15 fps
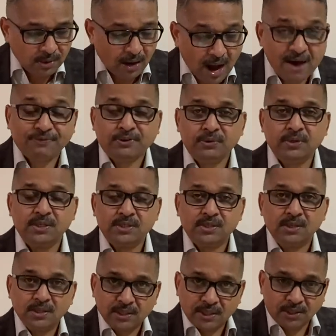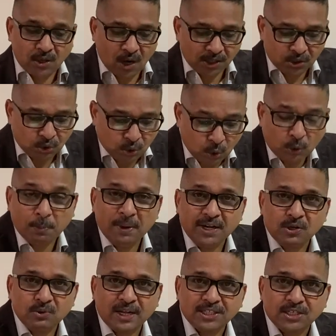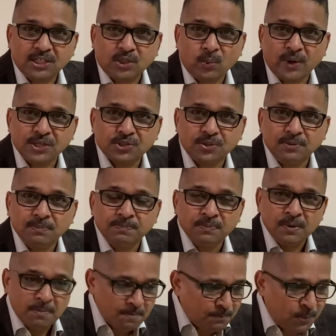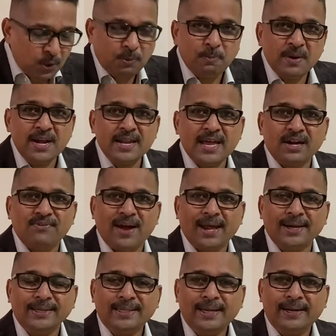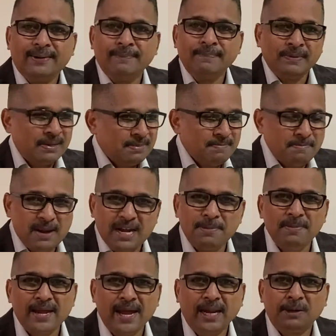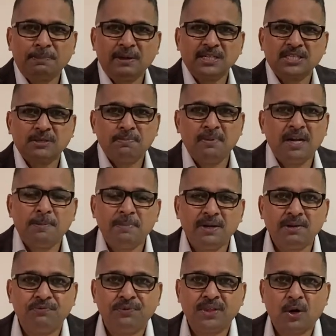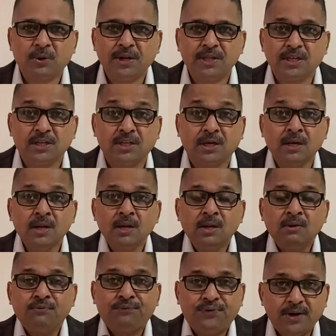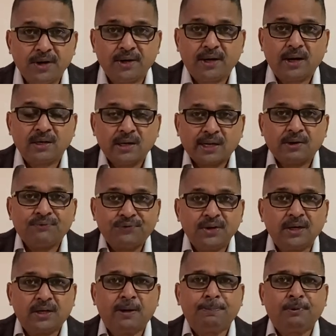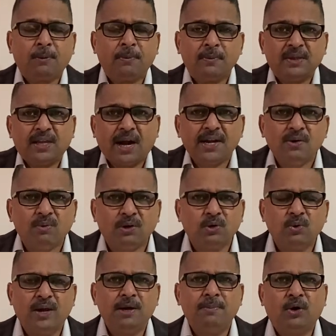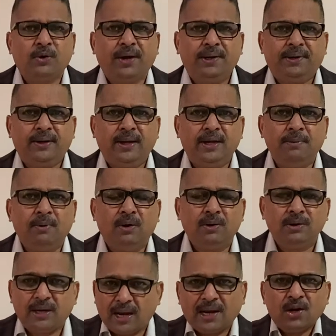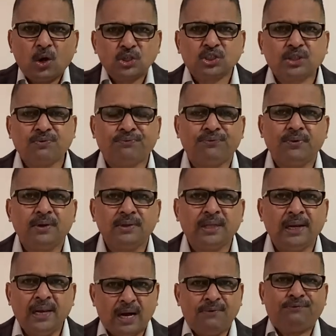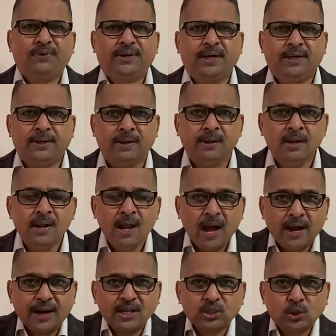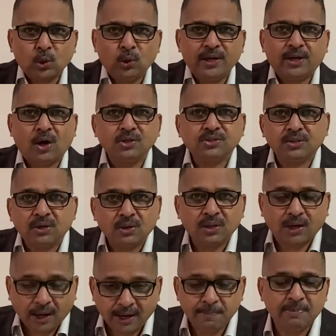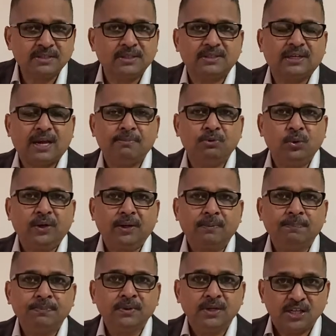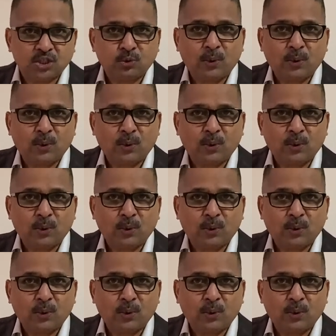afterwards that God took me into that situation, put me in that valley there, made me helpless, made me without anything. That fear, like a fear gripped upon me. That I didn't want to do any more catering anymore. Like I lost the, uh, the love for catering. And I slowly concentrated on the current business that I'm doing. It's